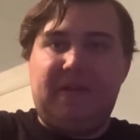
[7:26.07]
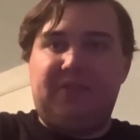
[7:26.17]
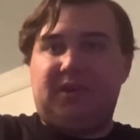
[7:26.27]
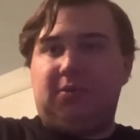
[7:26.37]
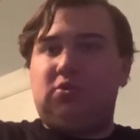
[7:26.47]

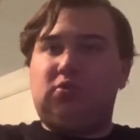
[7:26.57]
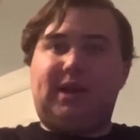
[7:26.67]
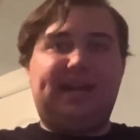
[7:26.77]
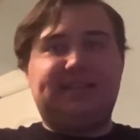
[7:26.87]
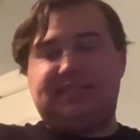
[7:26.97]
Though,
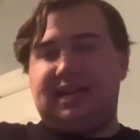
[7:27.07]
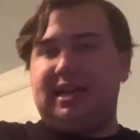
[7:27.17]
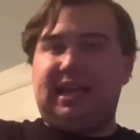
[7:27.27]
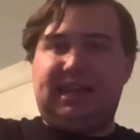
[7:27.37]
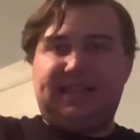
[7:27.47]
granted,
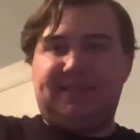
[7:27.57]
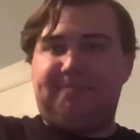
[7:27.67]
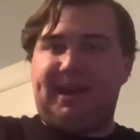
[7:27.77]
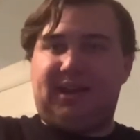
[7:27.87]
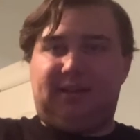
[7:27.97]
I like the
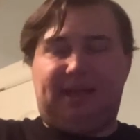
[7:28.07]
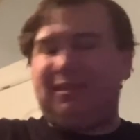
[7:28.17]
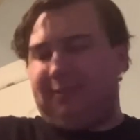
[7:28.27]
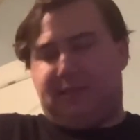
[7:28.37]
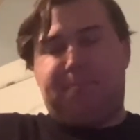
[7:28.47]
battle, I
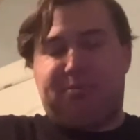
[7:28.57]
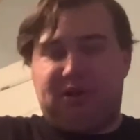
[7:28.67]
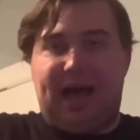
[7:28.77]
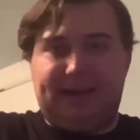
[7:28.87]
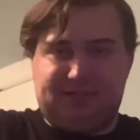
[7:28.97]
like the
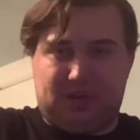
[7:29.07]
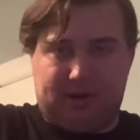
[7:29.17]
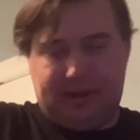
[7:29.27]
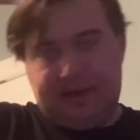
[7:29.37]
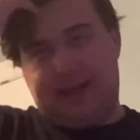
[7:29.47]
plot,
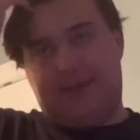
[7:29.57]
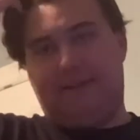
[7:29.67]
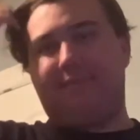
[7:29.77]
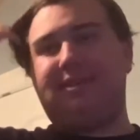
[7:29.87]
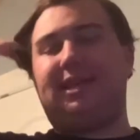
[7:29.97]
sorry, of
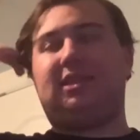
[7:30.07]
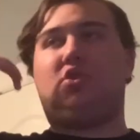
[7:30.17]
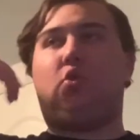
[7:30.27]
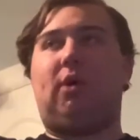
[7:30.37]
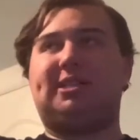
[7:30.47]
having like the
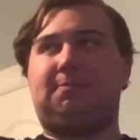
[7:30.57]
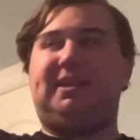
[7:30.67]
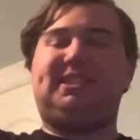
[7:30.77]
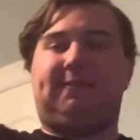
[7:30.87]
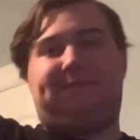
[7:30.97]
quest
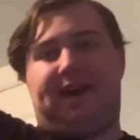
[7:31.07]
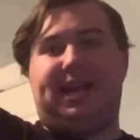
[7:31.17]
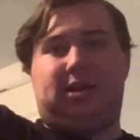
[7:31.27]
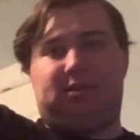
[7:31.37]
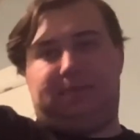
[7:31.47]
beat to
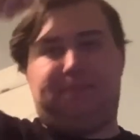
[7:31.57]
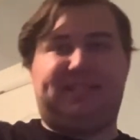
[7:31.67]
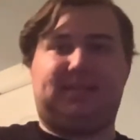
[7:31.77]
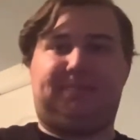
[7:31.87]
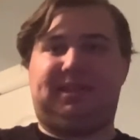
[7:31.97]
find all the
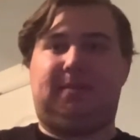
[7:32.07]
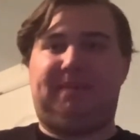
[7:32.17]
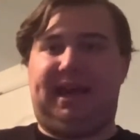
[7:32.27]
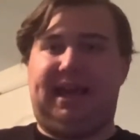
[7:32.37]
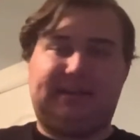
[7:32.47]
beasts and put them
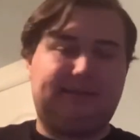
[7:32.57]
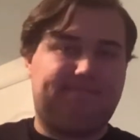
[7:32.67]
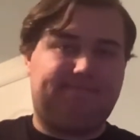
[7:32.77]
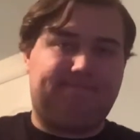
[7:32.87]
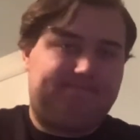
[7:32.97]
back.
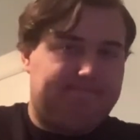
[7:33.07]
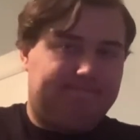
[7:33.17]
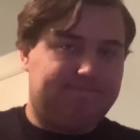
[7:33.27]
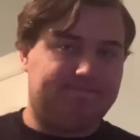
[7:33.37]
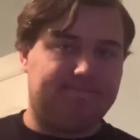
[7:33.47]

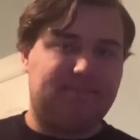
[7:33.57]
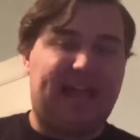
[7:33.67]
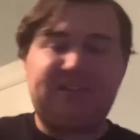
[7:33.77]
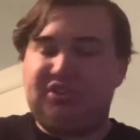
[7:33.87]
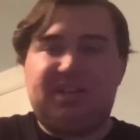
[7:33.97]

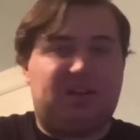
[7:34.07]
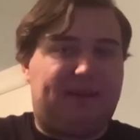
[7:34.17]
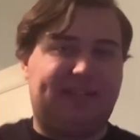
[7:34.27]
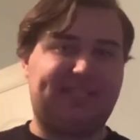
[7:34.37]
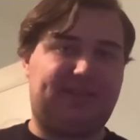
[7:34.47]
Actually, could have
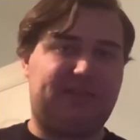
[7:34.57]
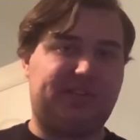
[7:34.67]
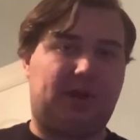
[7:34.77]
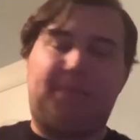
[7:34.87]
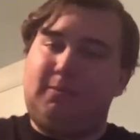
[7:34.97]
been a TV
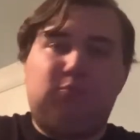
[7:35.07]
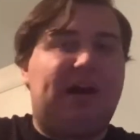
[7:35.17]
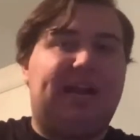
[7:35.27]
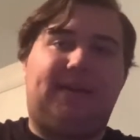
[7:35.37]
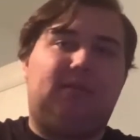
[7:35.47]
show, but
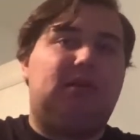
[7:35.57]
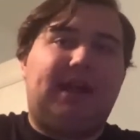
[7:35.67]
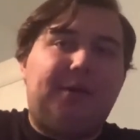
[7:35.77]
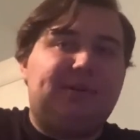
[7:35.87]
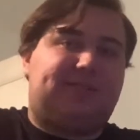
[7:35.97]
whatever.
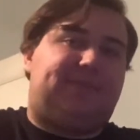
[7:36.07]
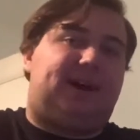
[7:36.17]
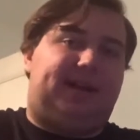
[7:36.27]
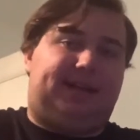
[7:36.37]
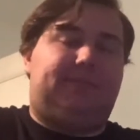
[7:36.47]
It was
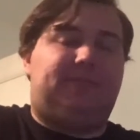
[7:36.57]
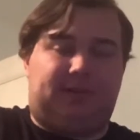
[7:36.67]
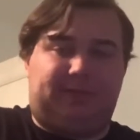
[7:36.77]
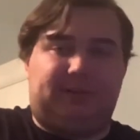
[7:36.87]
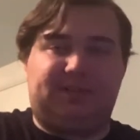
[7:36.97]
fine for the
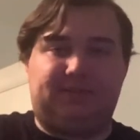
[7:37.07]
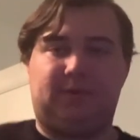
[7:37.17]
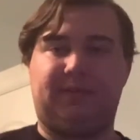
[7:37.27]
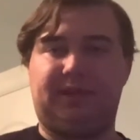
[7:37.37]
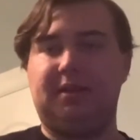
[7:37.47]
first
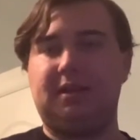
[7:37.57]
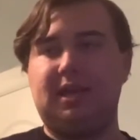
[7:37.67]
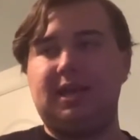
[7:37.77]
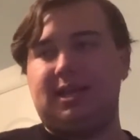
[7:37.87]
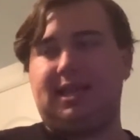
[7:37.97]
movie.
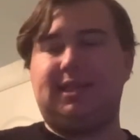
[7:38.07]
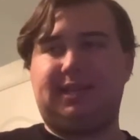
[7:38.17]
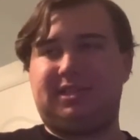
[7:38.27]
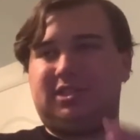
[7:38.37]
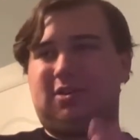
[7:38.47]
then
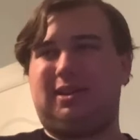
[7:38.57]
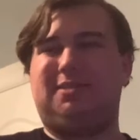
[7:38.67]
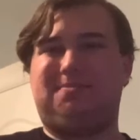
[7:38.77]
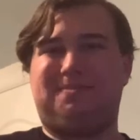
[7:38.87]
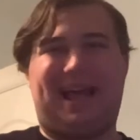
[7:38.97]
they
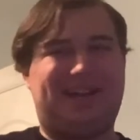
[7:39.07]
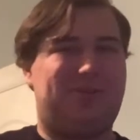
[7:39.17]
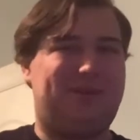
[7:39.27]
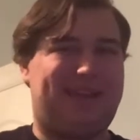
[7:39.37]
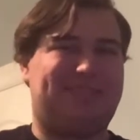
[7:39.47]
started not
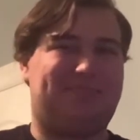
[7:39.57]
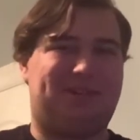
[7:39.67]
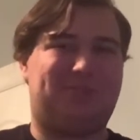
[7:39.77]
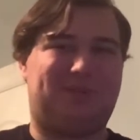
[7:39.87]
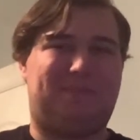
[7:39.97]
doing as
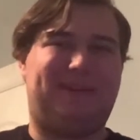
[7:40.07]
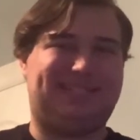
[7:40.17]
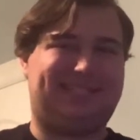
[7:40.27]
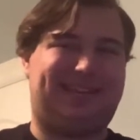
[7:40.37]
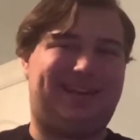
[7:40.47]
much with the
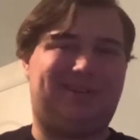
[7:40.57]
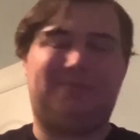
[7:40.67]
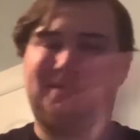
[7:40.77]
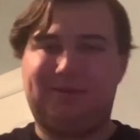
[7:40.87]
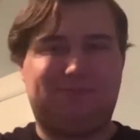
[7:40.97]
Beast later,
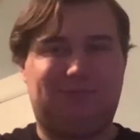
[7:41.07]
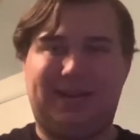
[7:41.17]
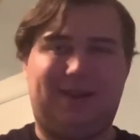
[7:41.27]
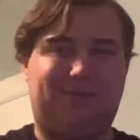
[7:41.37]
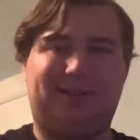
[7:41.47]
but
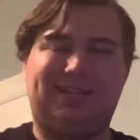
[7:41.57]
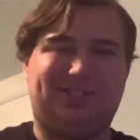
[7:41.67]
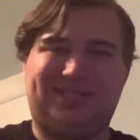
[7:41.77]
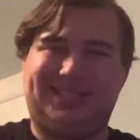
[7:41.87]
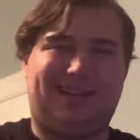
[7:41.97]
whatever. That's
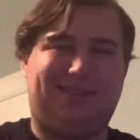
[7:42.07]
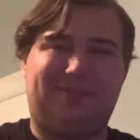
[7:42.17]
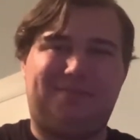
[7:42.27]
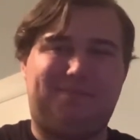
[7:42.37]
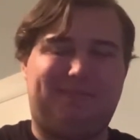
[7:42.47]
just another
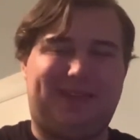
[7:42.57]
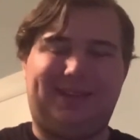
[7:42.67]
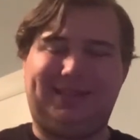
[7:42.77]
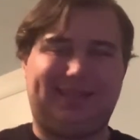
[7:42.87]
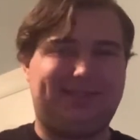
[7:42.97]
thing
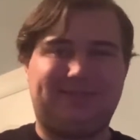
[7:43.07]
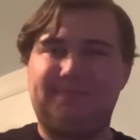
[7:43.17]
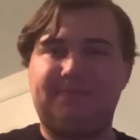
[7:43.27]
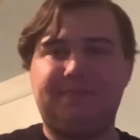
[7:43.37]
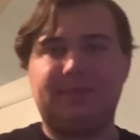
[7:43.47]
that's,
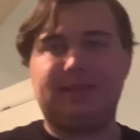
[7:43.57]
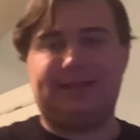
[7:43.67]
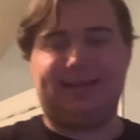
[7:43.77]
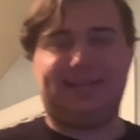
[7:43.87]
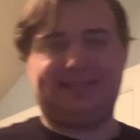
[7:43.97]

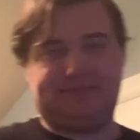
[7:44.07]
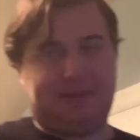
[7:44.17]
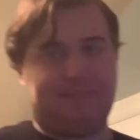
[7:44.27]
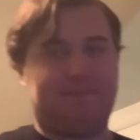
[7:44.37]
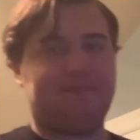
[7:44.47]
I guess,
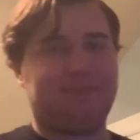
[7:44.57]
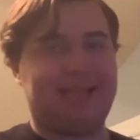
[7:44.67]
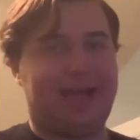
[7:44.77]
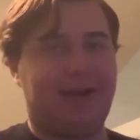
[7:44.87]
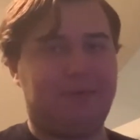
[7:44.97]

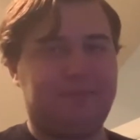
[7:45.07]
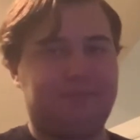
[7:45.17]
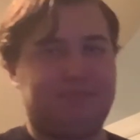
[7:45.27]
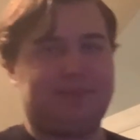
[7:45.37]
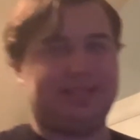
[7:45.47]
now
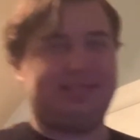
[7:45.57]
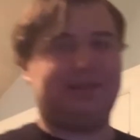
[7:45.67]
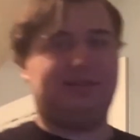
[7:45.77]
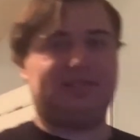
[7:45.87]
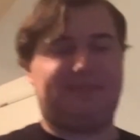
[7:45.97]

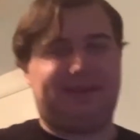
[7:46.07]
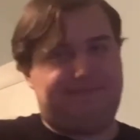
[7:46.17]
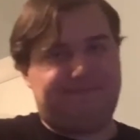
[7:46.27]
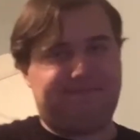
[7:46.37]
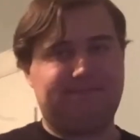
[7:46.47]
considered to be
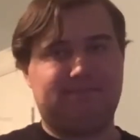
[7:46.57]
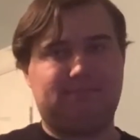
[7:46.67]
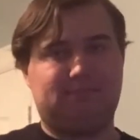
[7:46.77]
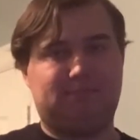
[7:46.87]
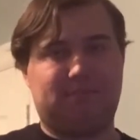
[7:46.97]

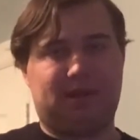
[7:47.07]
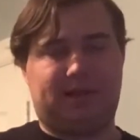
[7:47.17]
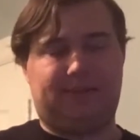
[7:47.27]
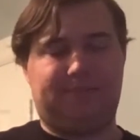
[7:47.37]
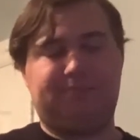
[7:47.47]

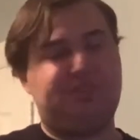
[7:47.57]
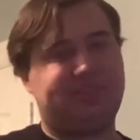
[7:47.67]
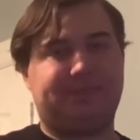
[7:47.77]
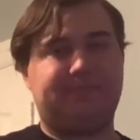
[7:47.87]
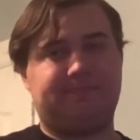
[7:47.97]
um,
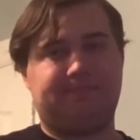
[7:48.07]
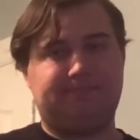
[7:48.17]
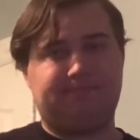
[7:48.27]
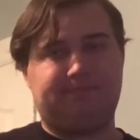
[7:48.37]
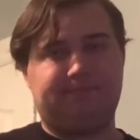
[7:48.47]
just
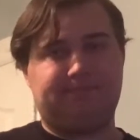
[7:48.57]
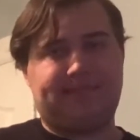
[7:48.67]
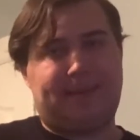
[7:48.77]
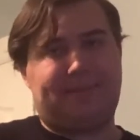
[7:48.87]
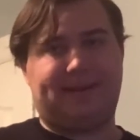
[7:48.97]

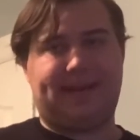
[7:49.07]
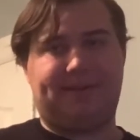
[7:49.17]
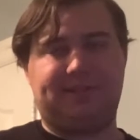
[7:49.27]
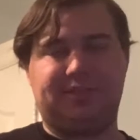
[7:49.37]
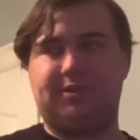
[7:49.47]
happening now
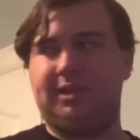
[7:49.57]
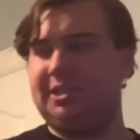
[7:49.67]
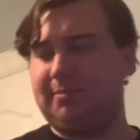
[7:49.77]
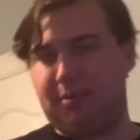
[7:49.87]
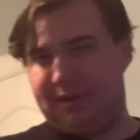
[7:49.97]
in this
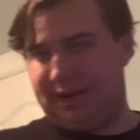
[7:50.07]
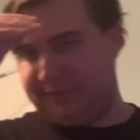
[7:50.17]
trilogy, but whatever.